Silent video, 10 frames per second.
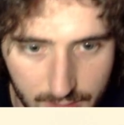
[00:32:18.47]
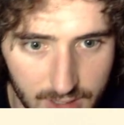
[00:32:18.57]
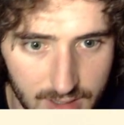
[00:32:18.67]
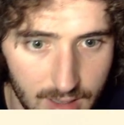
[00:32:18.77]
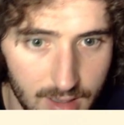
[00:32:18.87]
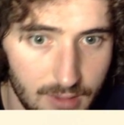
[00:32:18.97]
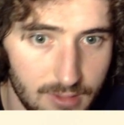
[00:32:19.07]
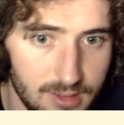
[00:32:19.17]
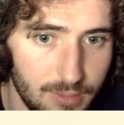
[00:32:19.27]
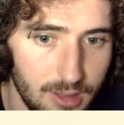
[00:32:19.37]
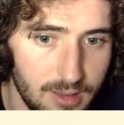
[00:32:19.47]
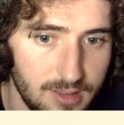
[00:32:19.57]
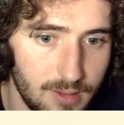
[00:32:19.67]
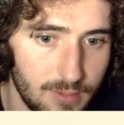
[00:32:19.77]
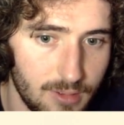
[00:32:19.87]
miss that? I was completely
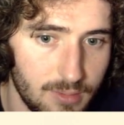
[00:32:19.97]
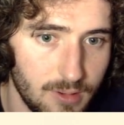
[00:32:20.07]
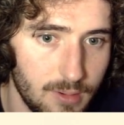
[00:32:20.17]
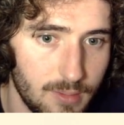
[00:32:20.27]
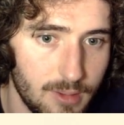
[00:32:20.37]
so absorbed.